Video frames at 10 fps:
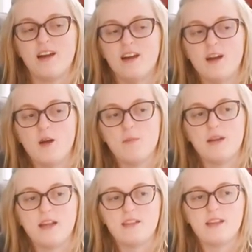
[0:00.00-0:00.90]
Um,
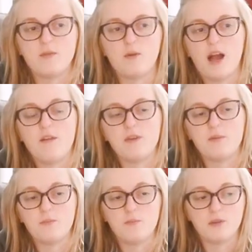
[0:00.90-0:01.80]
and then we're
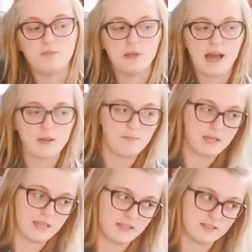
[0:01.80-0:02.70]
having with black
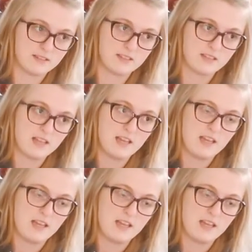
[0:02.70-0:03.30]
beans